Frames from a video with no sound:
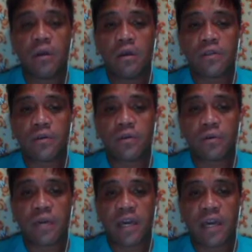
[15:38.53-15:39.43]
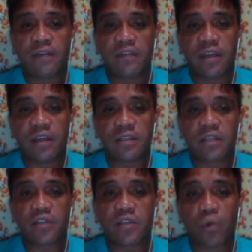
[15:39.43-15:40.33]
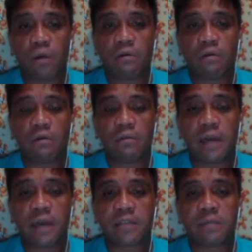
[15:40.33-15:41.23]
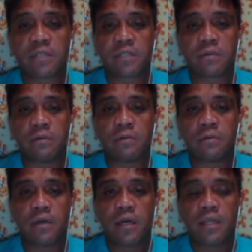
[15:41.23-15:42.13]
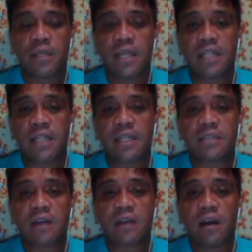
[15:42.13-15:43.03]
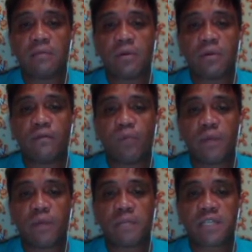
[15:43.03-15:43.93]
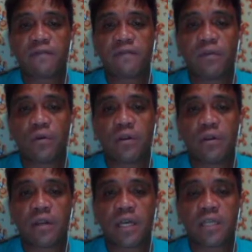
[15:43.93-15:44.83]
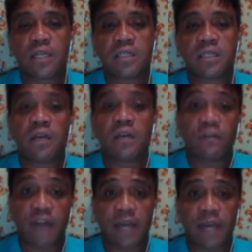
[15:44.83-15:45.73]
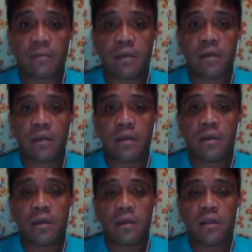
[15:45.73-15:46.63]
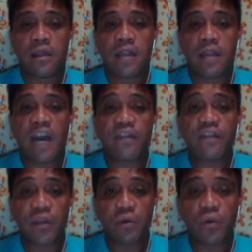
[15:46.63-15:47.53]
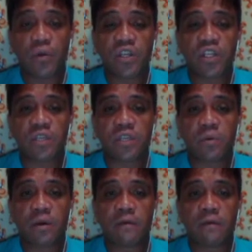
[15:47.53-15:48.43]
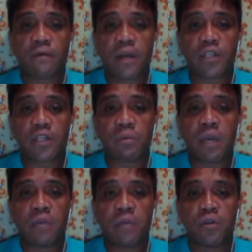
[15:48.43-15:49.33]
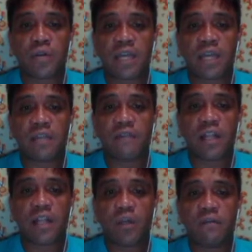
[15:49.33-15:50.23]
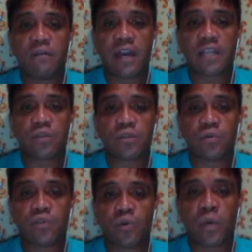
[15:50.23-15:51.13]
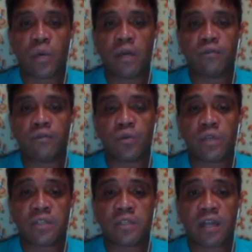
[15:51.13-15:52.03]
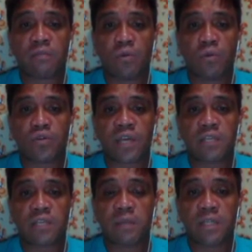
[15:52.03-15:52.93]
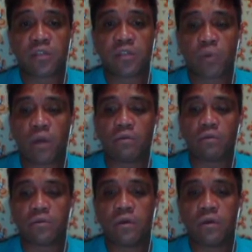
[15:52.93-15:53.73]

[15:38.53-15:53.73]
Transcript: so we have this, the square of x plus 2. Then the sum of 1 plus 4 is 5. Then after which is for us to be able to get the value of x, so we have to extract both sides by the square root.